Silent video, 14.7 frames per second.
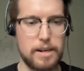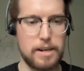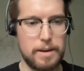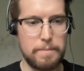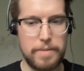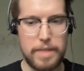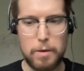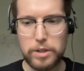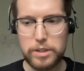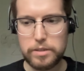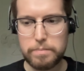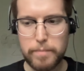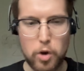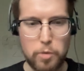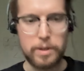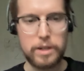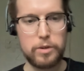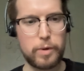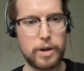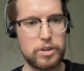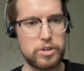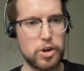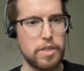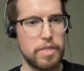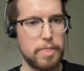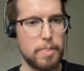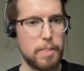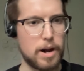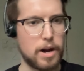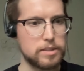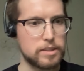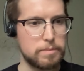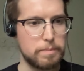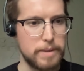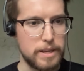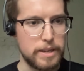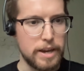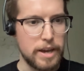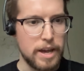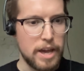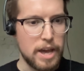Um, there was this moment when Jonathan asked me